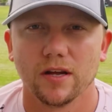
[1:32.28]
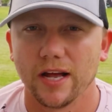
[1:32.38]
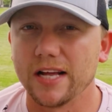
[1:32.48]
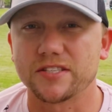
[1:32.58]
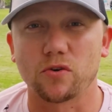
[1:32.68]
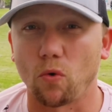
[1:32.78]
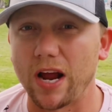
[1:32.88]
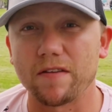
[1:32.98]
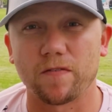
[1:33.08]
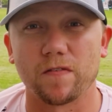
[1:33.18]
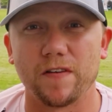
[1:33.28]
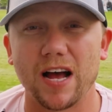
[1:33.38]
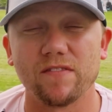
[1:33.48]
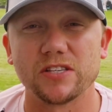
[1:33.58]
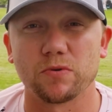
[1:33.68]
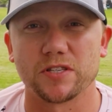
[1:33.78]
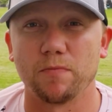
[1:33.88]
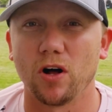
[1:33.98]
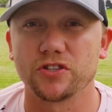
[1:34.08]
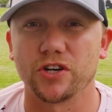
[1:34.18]
It's great for families with
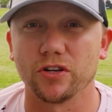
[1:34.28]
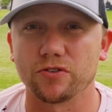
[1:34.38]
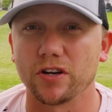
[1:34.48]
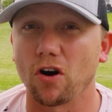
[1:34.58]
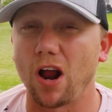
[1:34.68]
small children